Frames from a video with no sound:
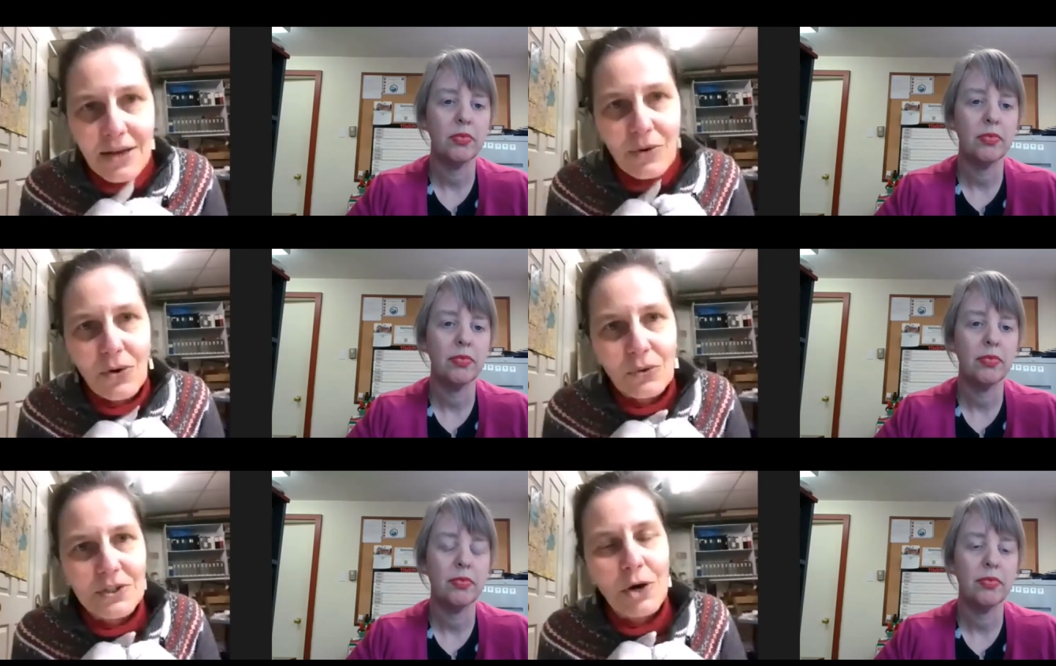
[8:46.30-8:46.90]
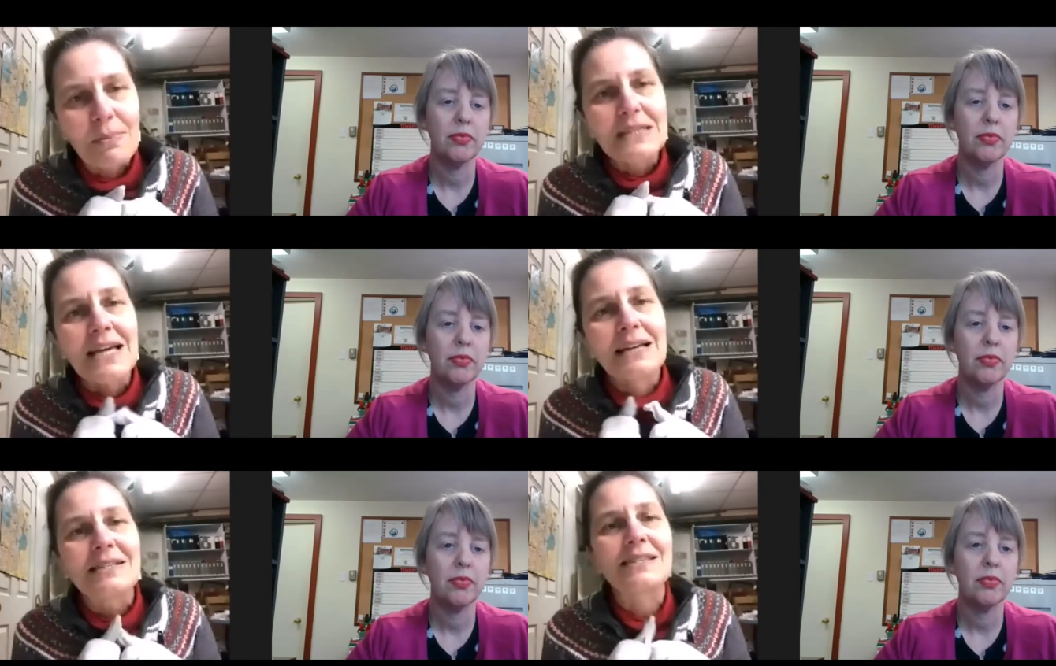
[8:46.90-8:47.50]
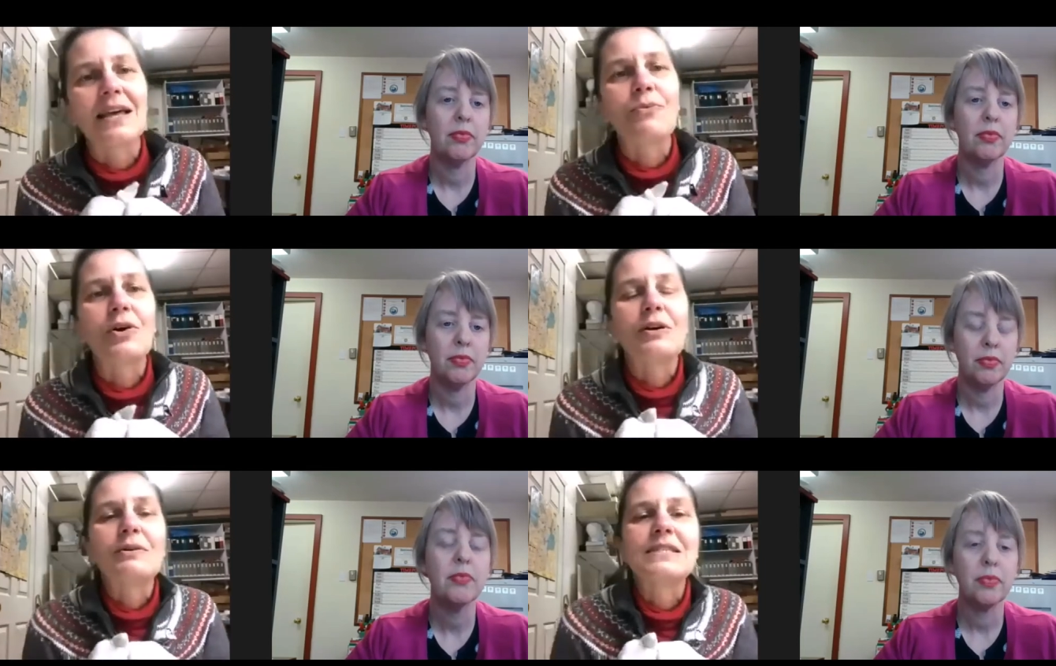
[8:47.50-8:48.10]
Speaker 1: old army tents that
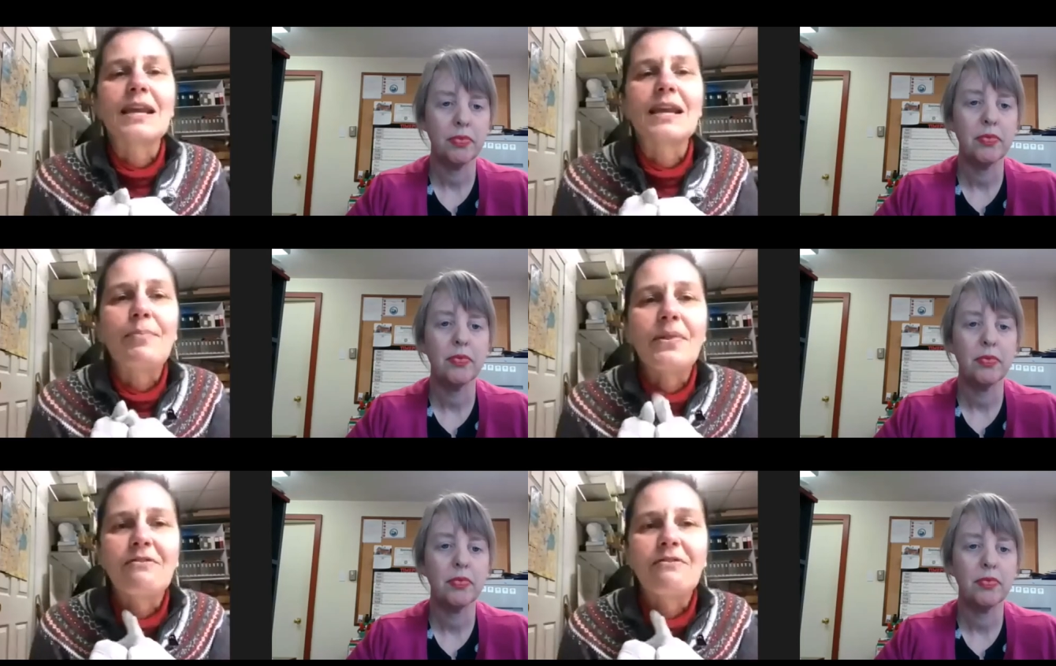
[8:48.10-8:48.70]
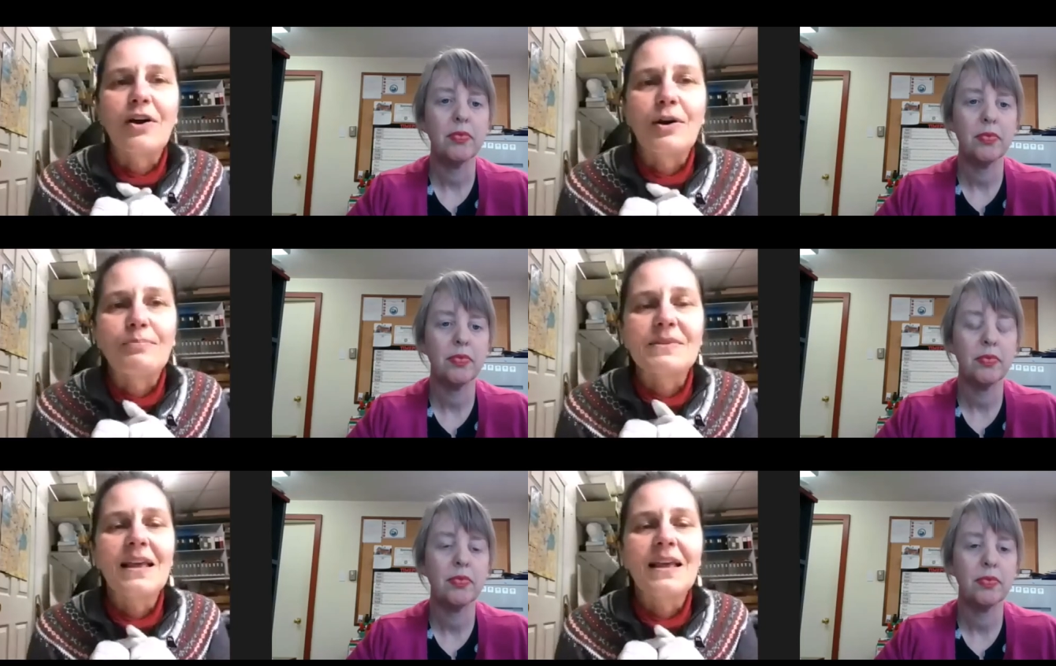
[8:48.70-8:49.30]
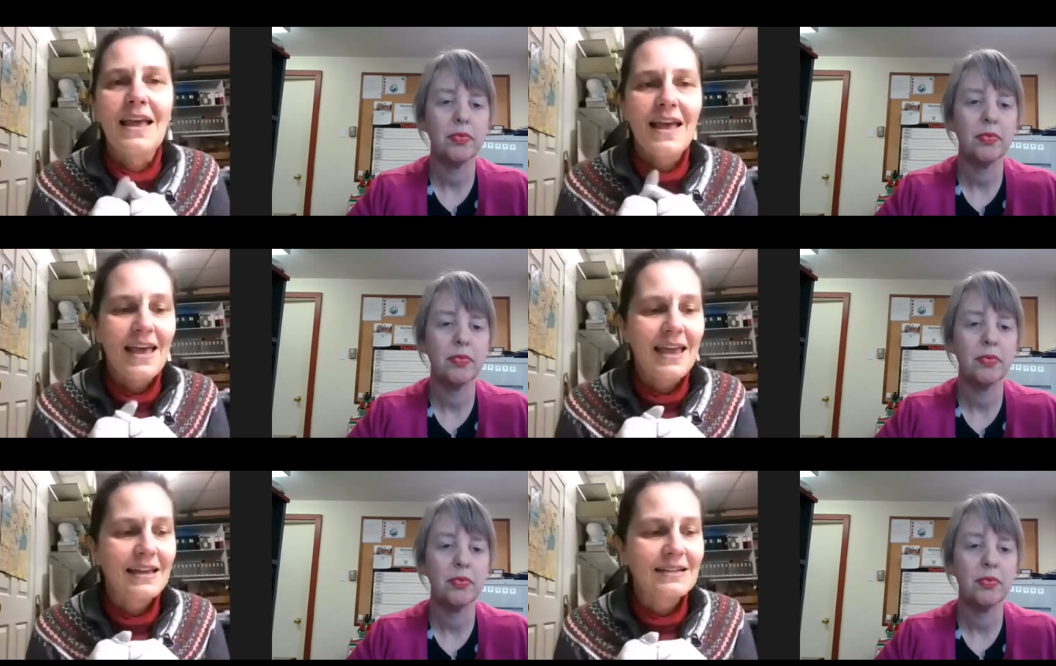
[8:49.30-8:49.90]
were set up in the farms,
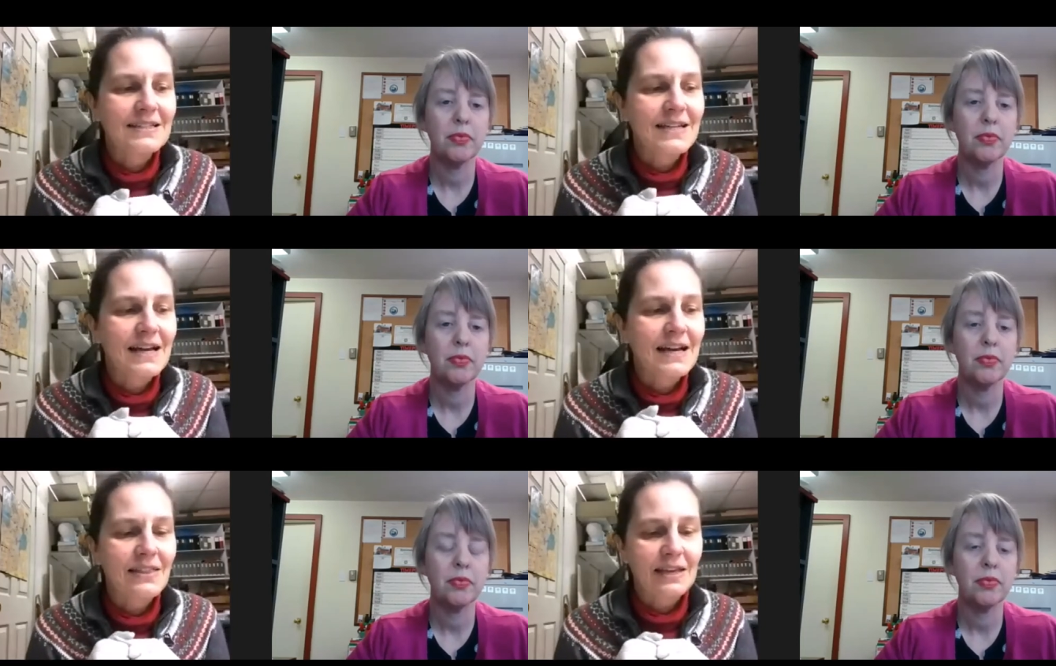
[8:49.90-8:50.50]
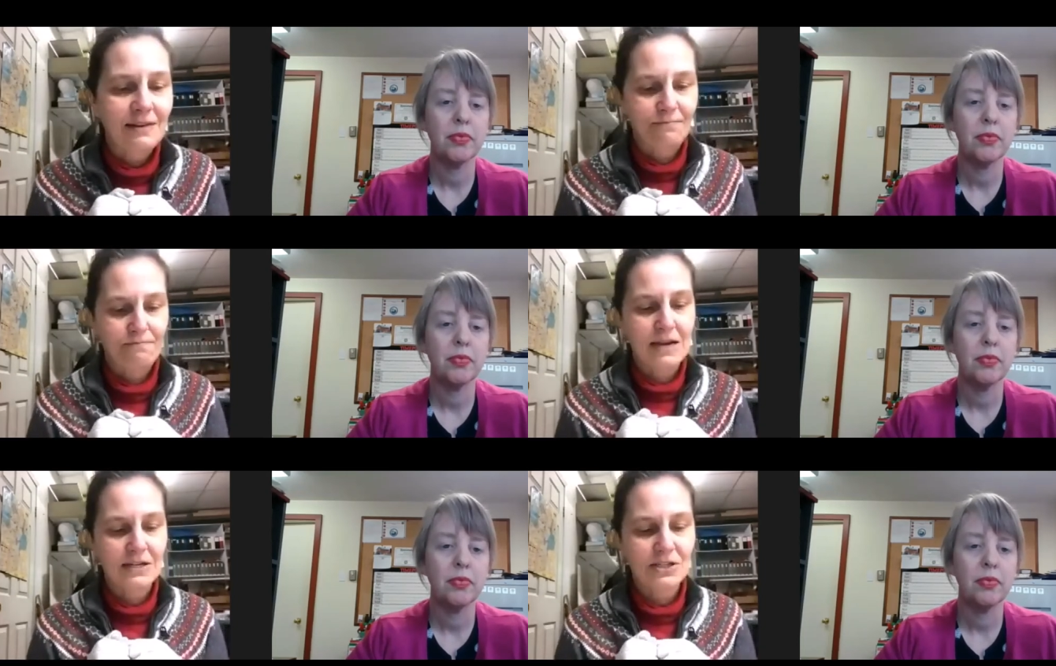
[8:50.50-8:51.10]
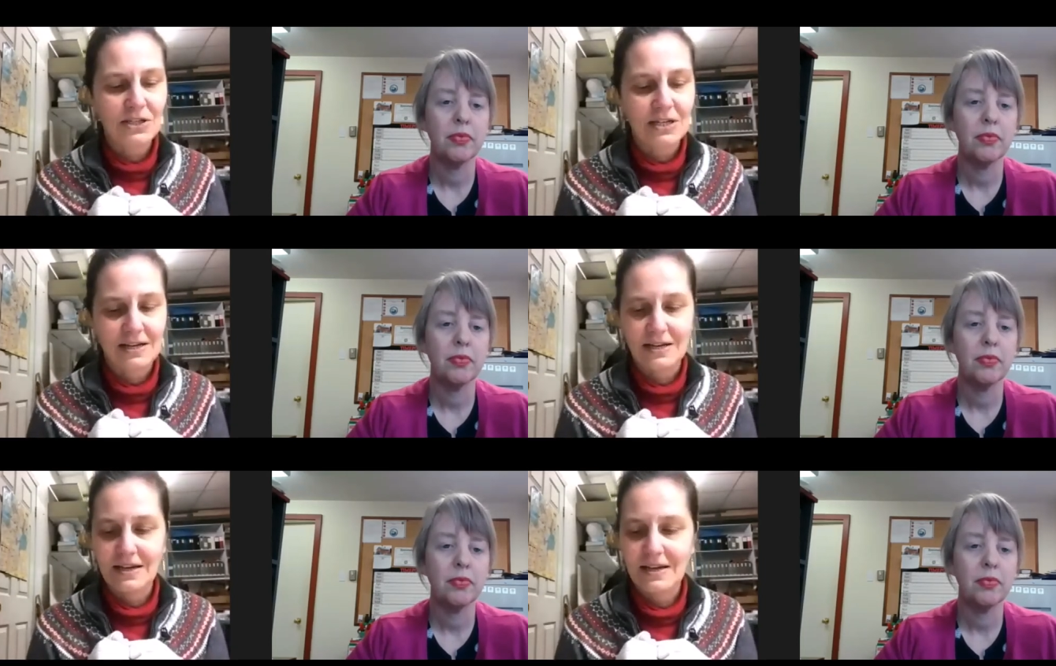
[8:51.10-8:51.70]
and uh, they managed
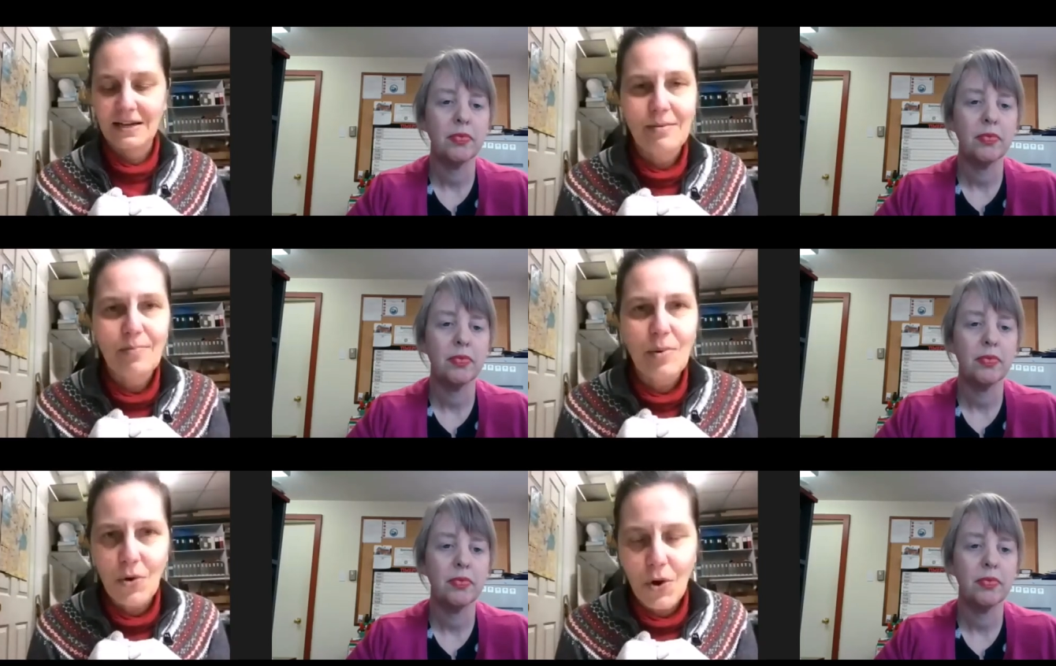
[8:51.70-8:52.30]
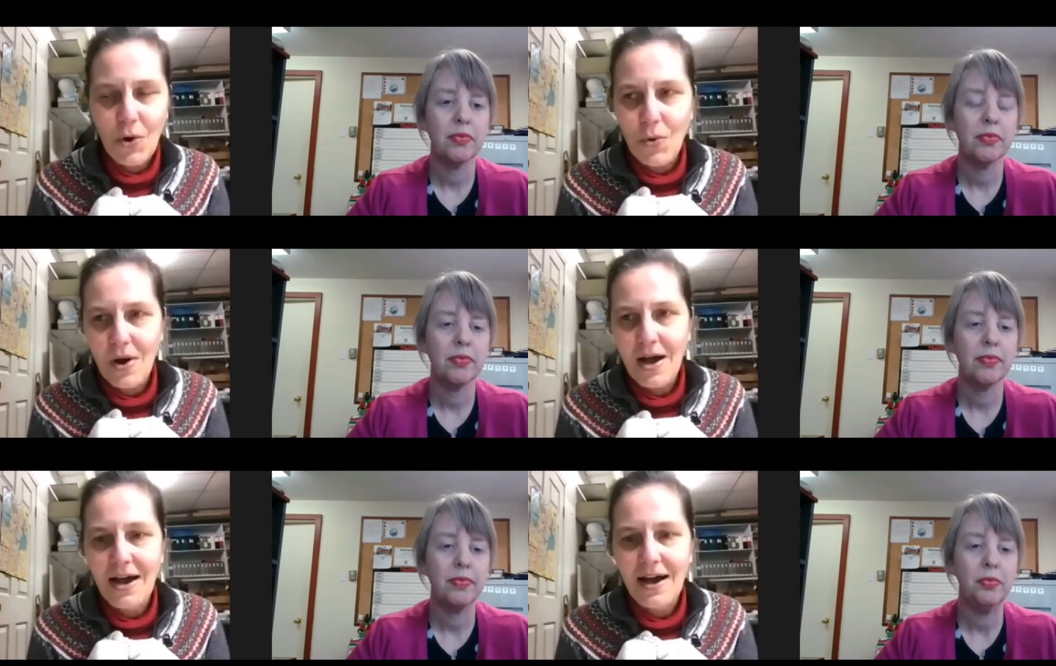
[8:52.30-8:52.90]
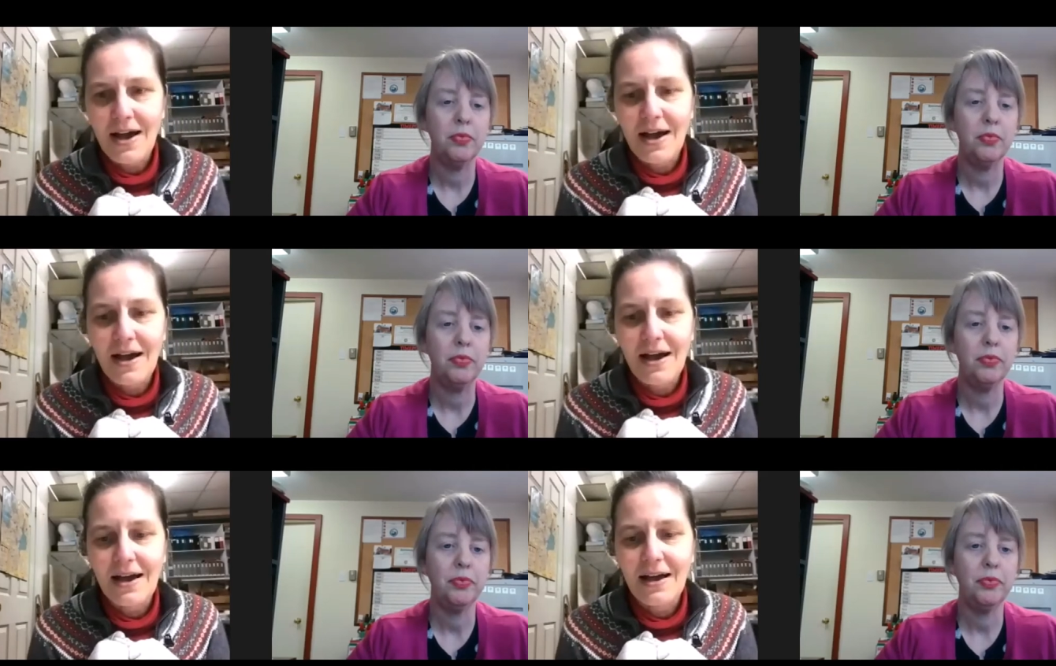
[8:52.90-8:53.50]
to borrow
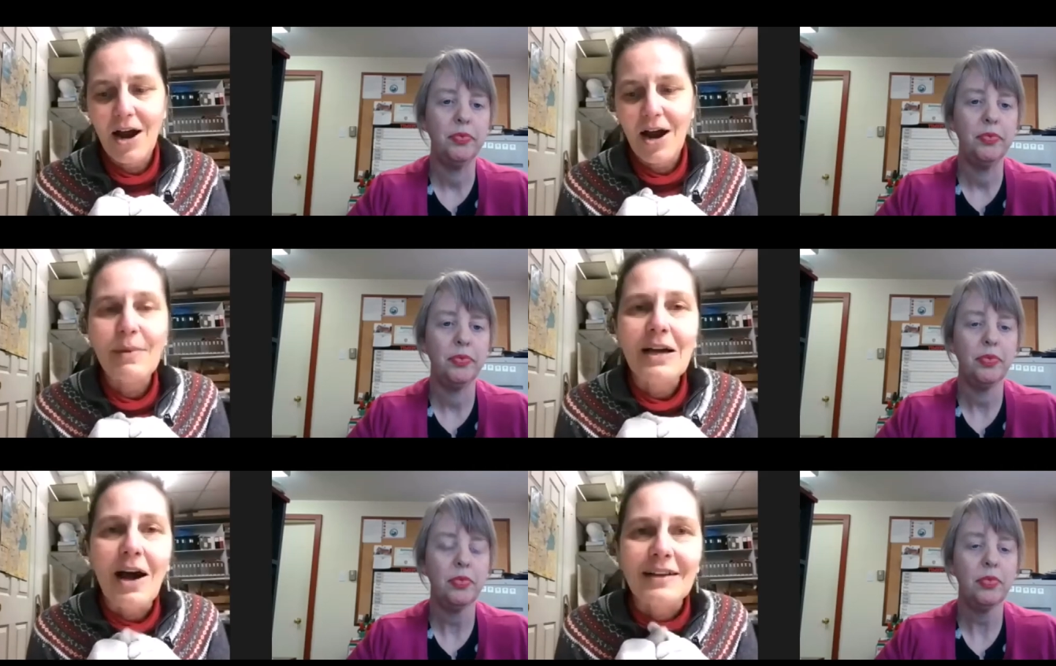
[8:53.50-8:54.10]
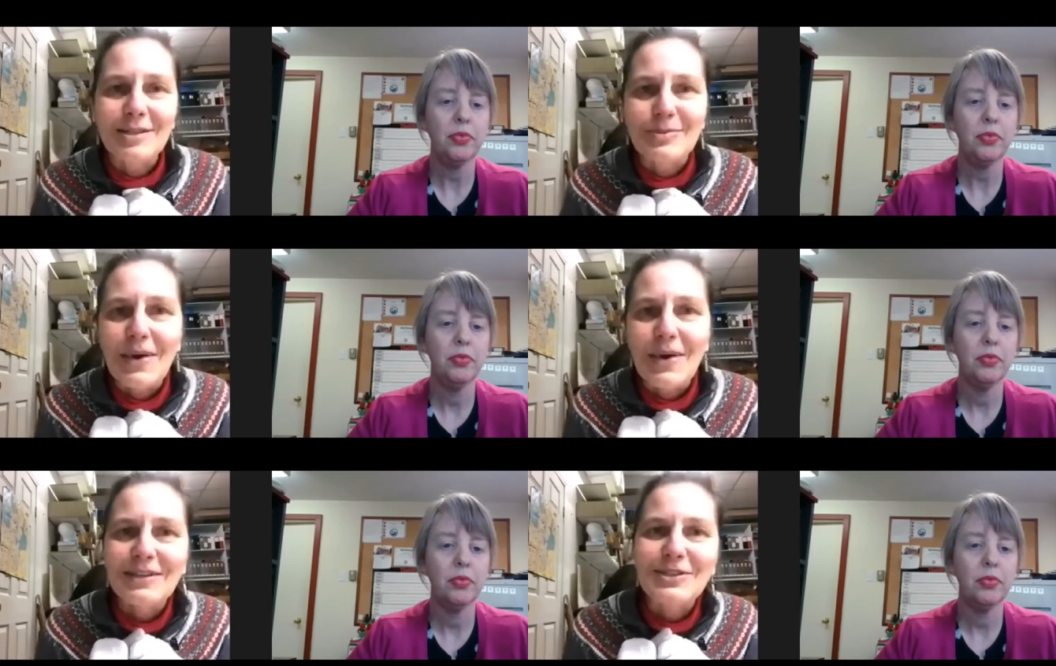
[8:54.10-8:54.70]
uh, army cots as well.